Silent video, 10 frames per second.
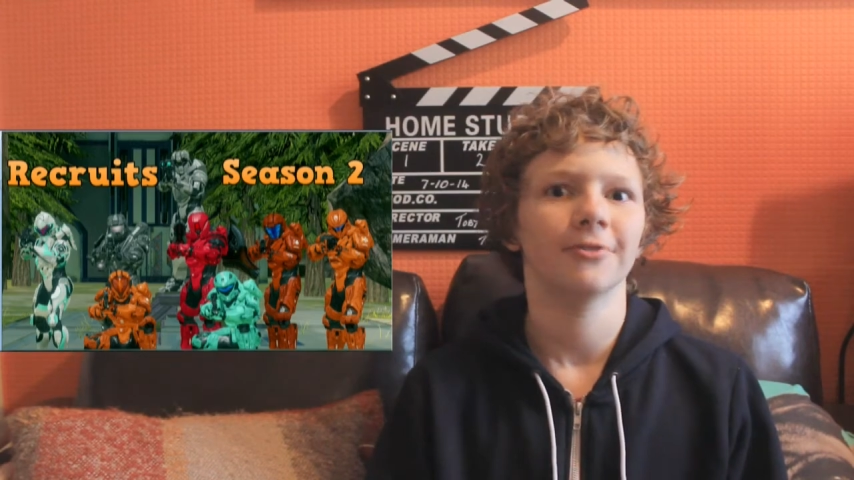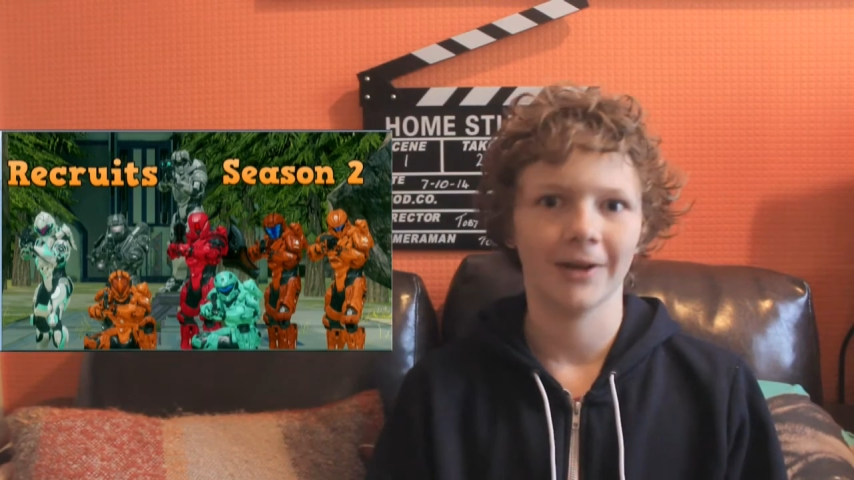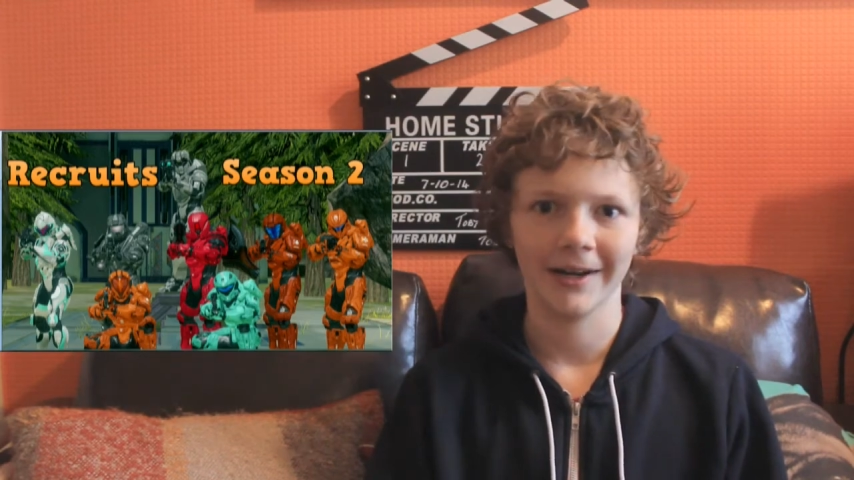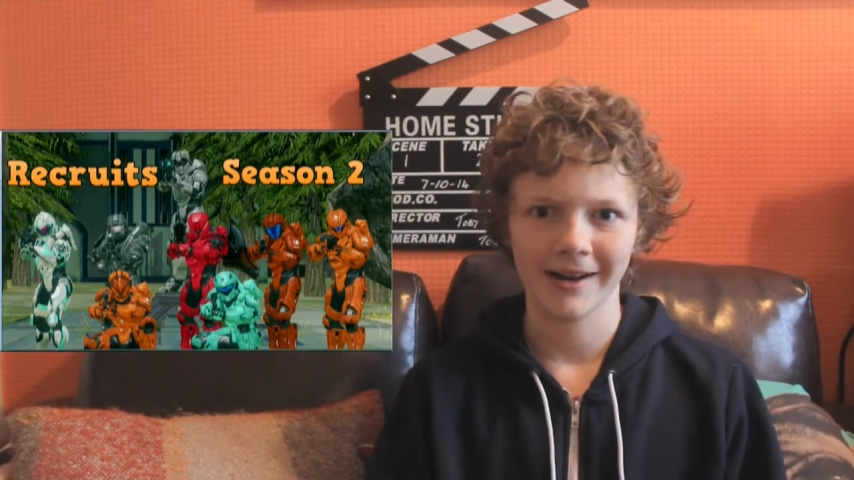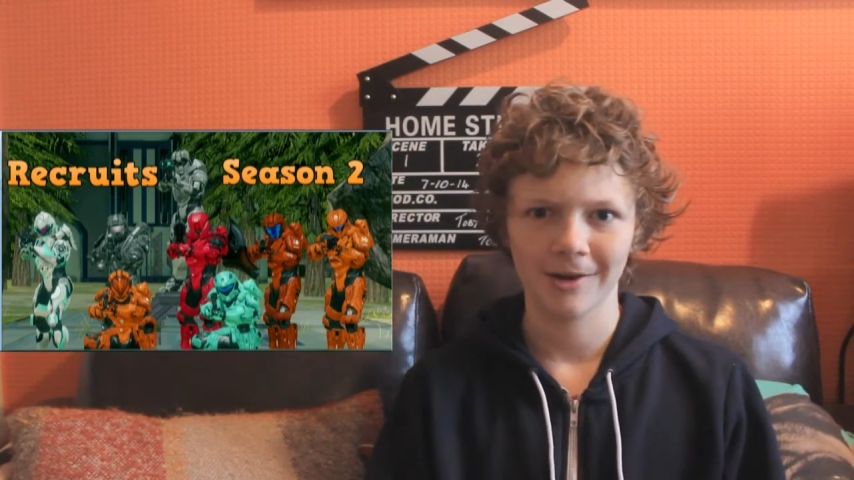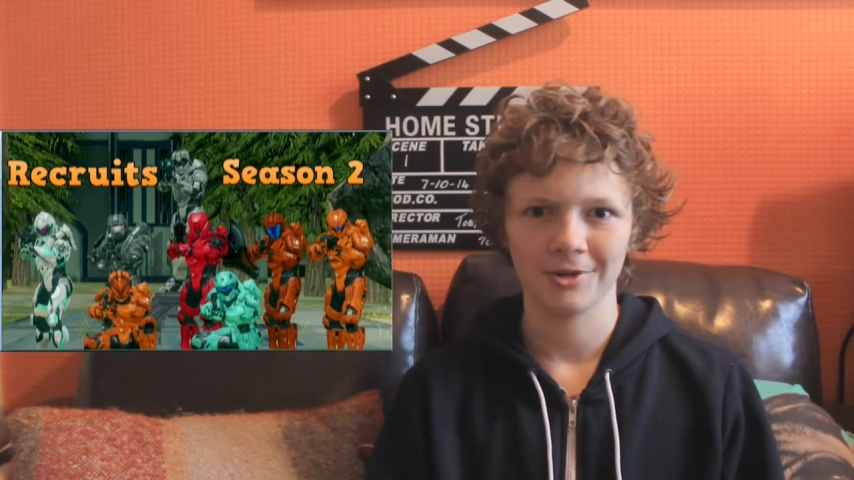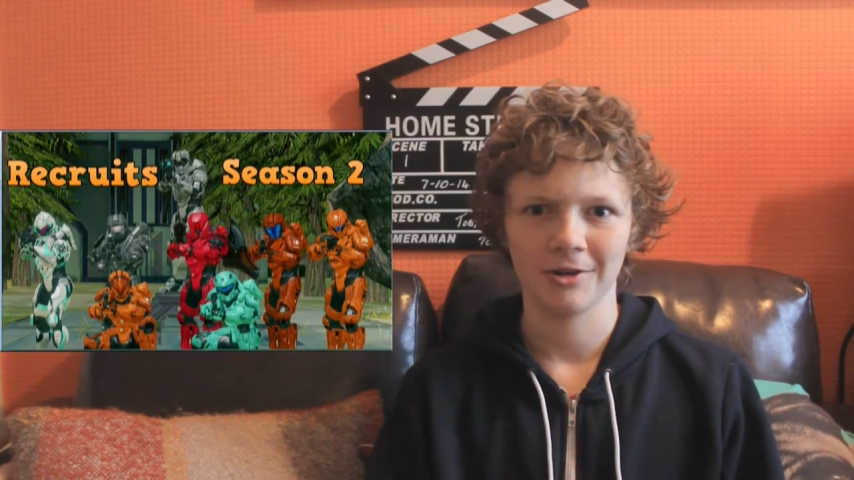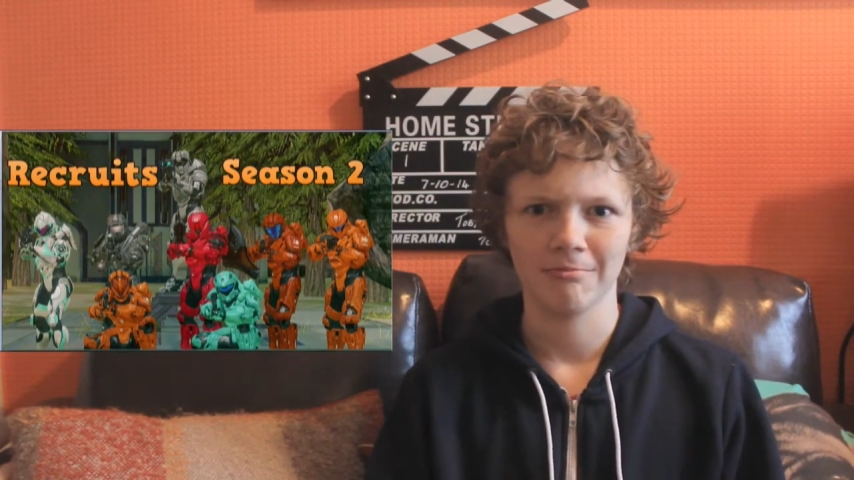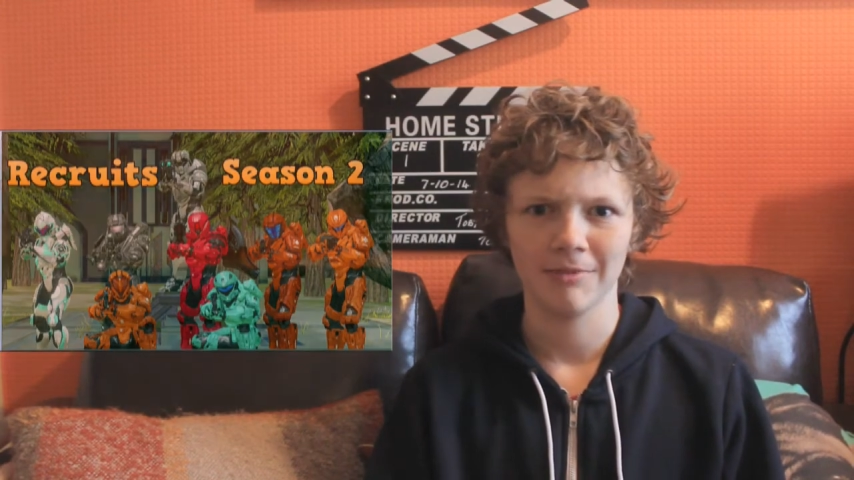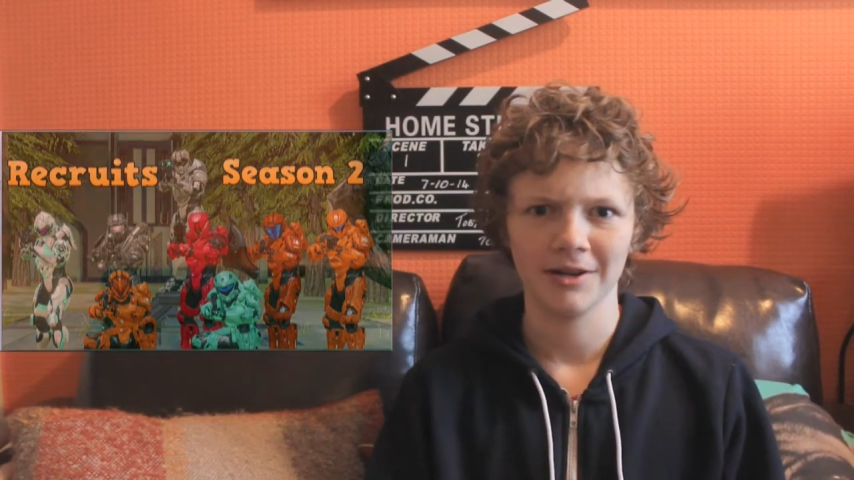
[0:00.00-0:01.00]
Find out
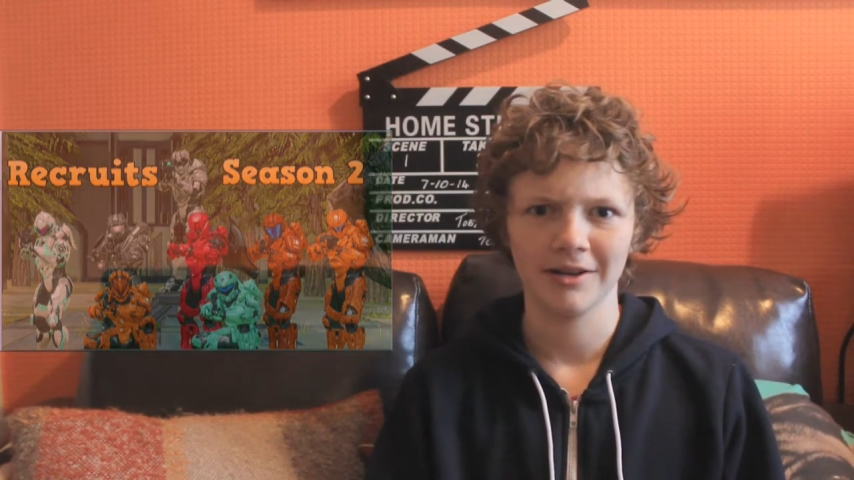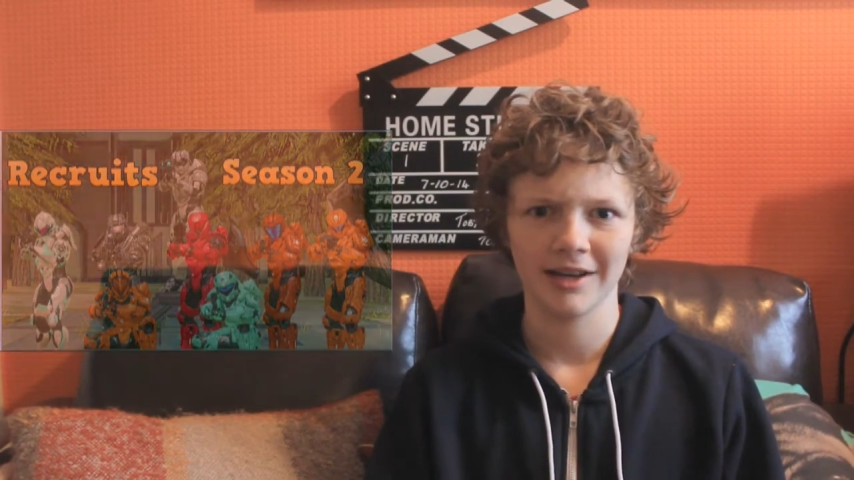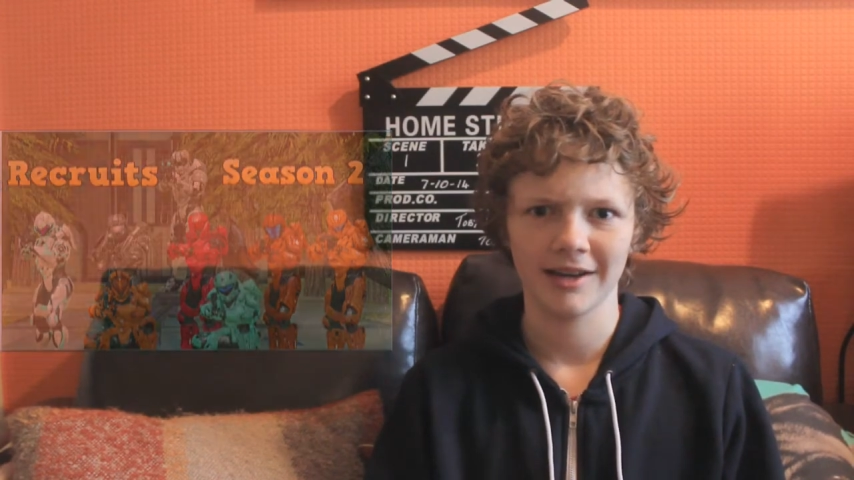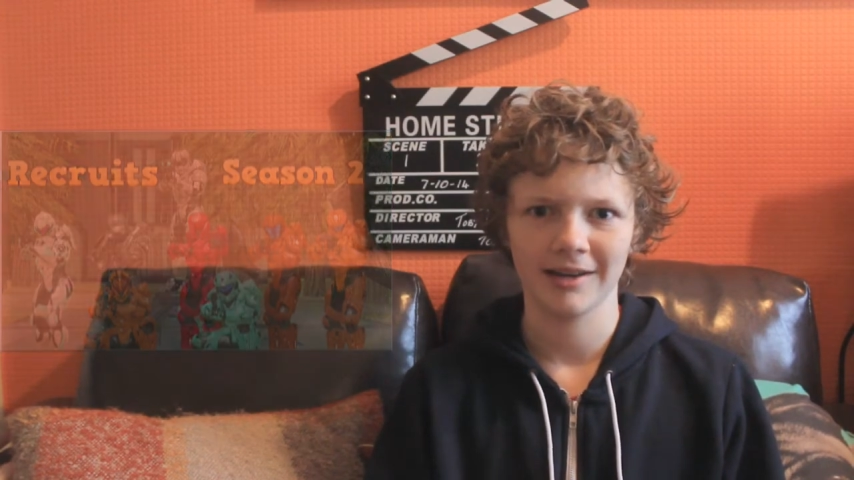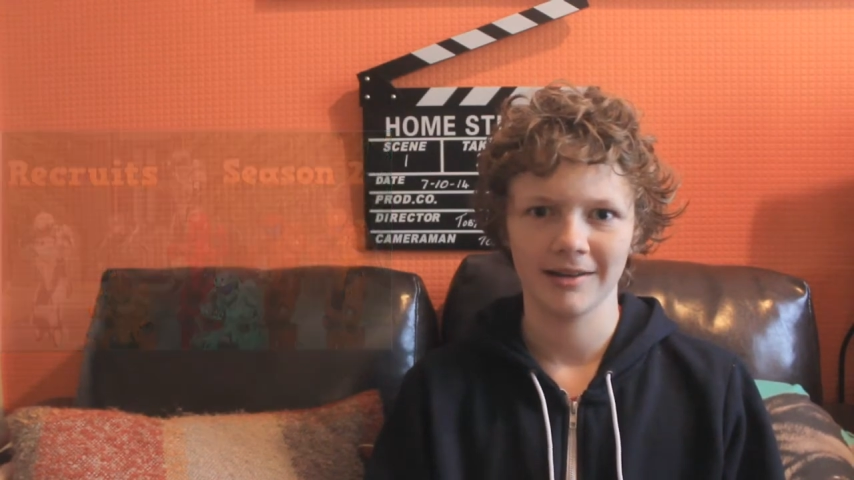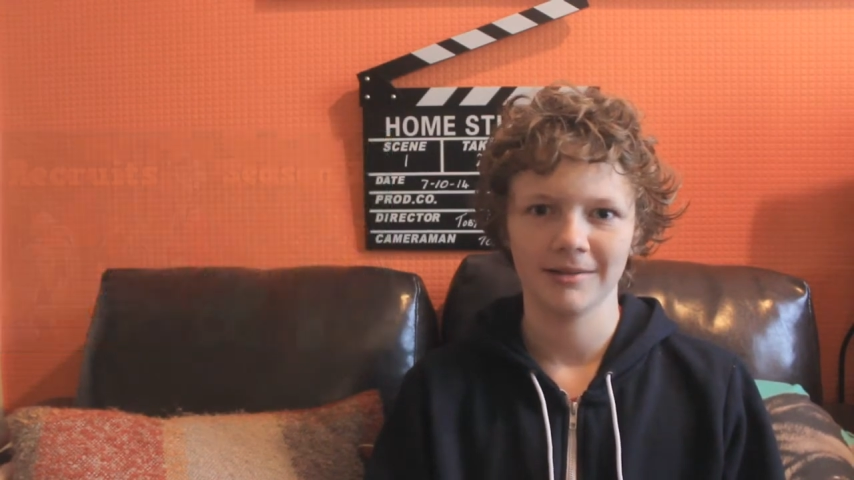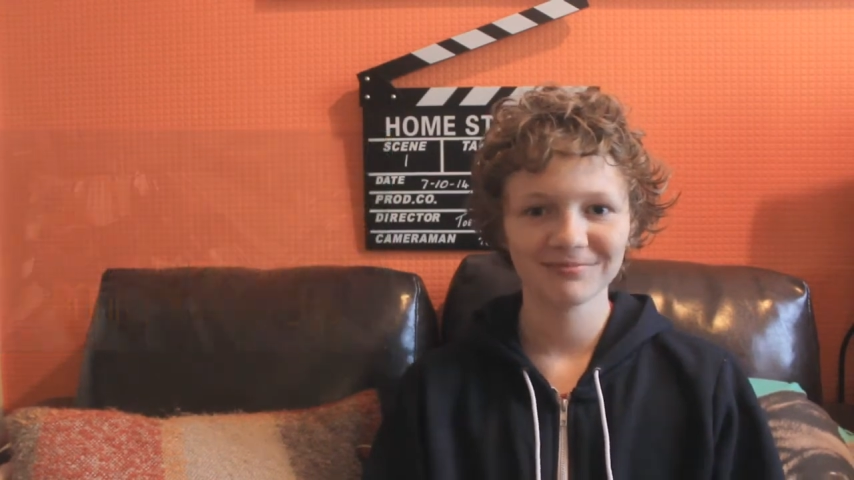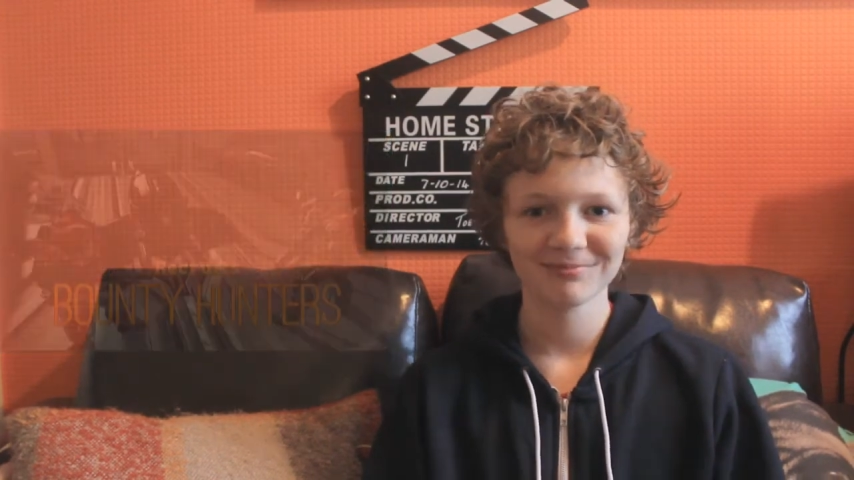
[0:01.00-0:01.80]
on Monday.